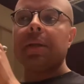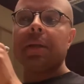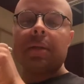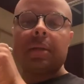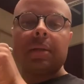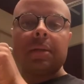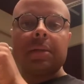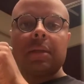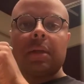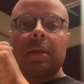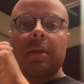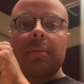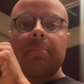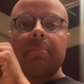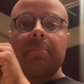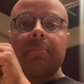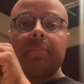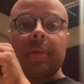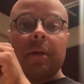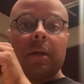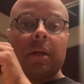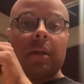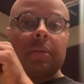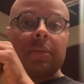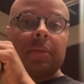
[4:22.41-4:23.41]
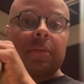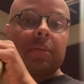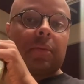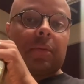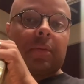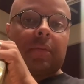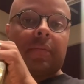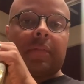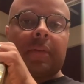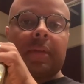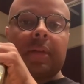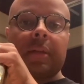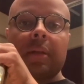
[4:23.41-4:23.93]
is I'll, I'll sort
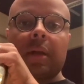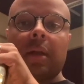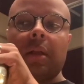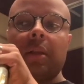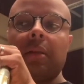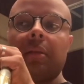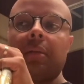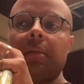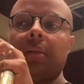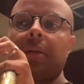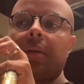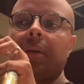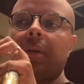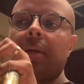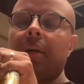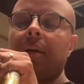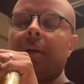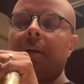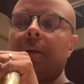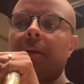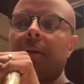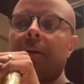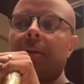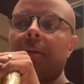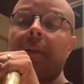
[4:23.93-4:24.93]
of, I'll uh,